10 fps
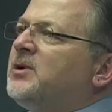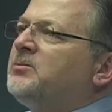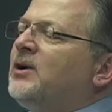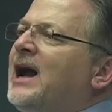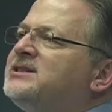
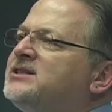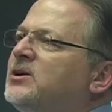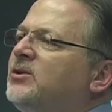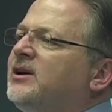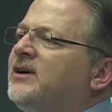prizes that
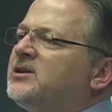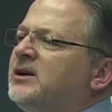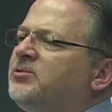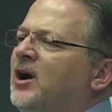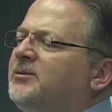we'll give
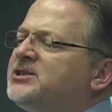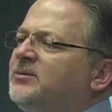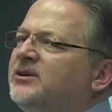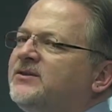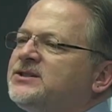out, probably
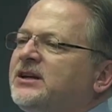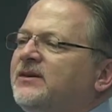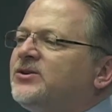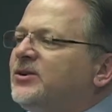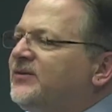somewhere in the vicinity
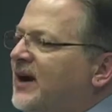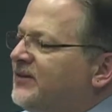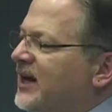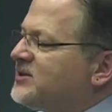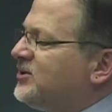of
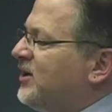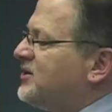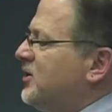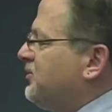$35,000. So we're